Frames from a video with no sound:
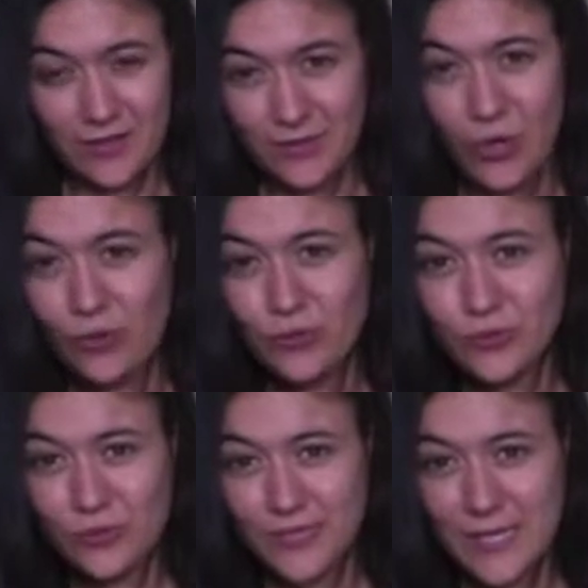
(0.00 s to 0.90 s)
toes,
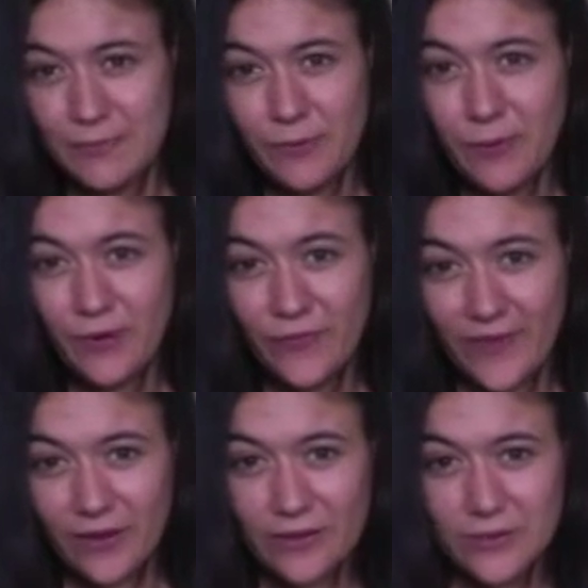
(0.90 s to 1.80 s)
or the tip of our
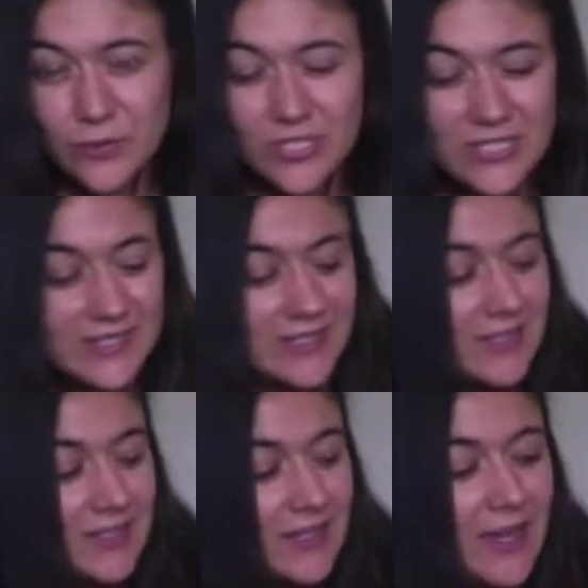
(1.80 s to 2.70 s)
fingers, which is
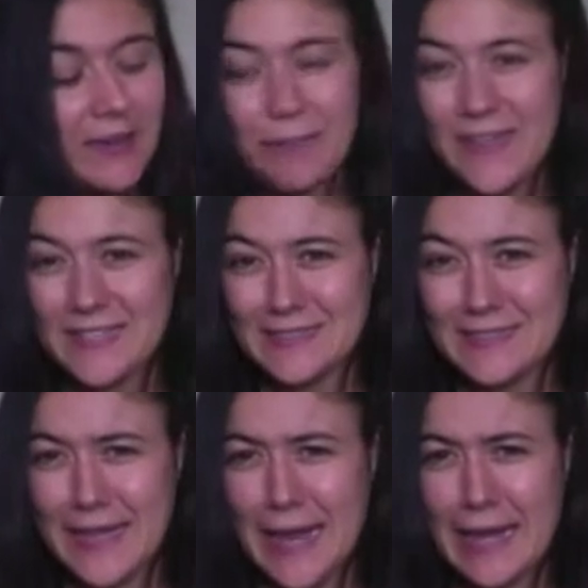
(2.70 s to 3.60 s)

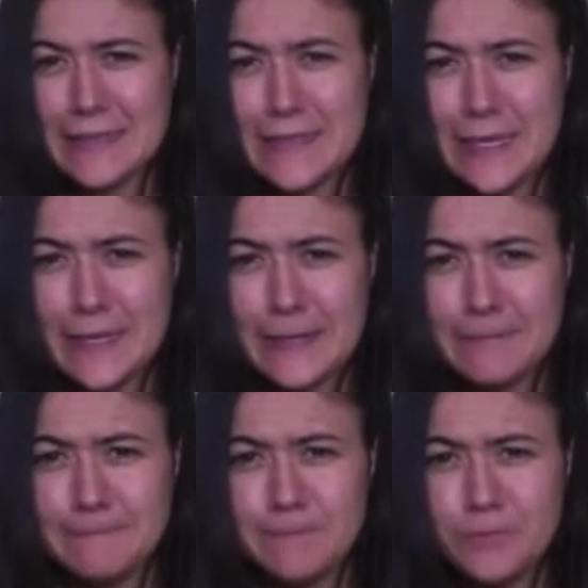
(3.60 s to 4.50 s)
basically
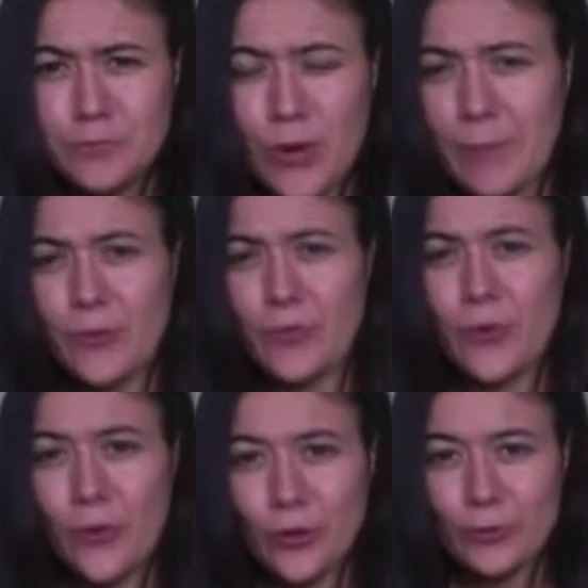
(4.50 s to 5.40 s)
anti-proper
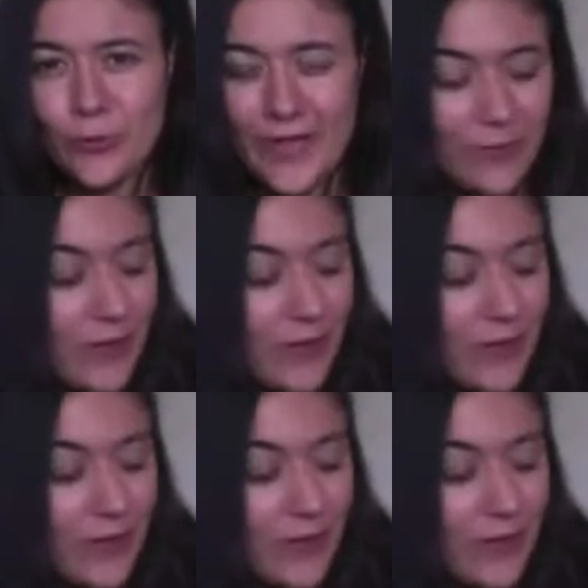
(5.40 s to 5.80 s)
recorder playing.